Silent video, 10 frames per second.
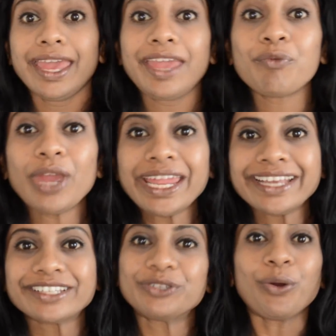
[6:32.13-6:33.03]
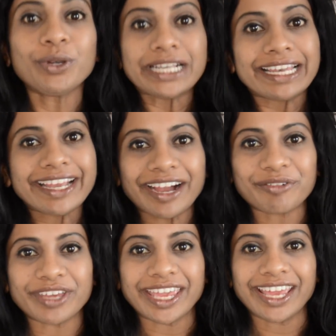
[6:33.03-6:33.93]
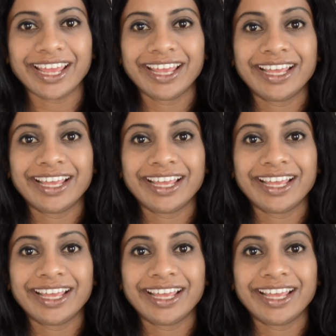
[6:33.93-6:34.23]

Hey wait, don't click away.